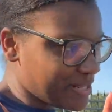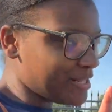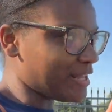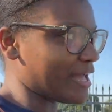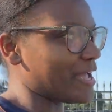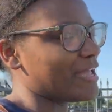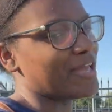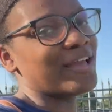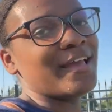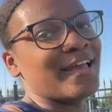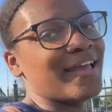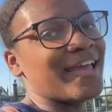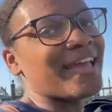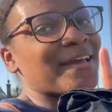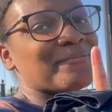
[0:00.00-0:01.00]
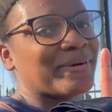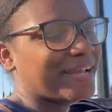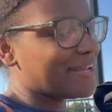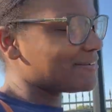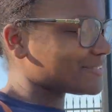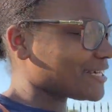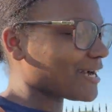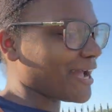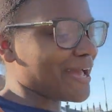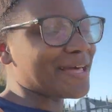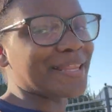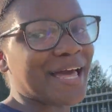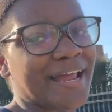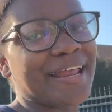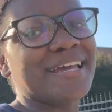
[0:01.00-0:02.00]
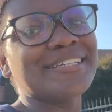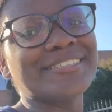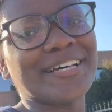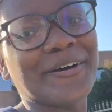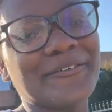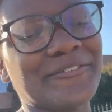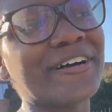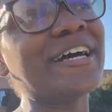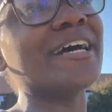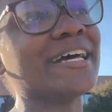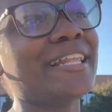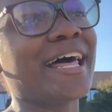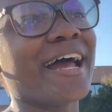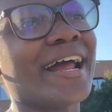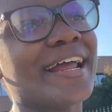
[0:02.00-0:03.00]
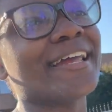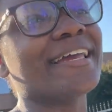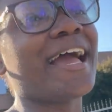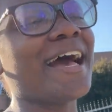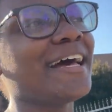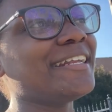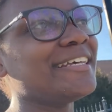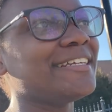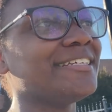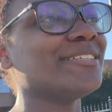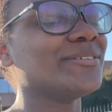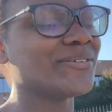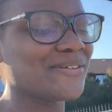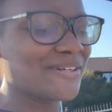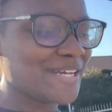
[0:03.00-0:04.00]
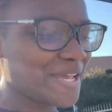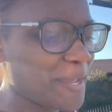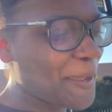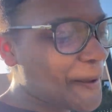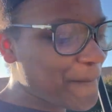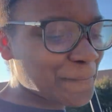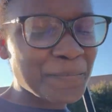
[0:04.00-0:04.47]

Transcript: Like but it's okay. Like it's so fun. Like y'all need to do it.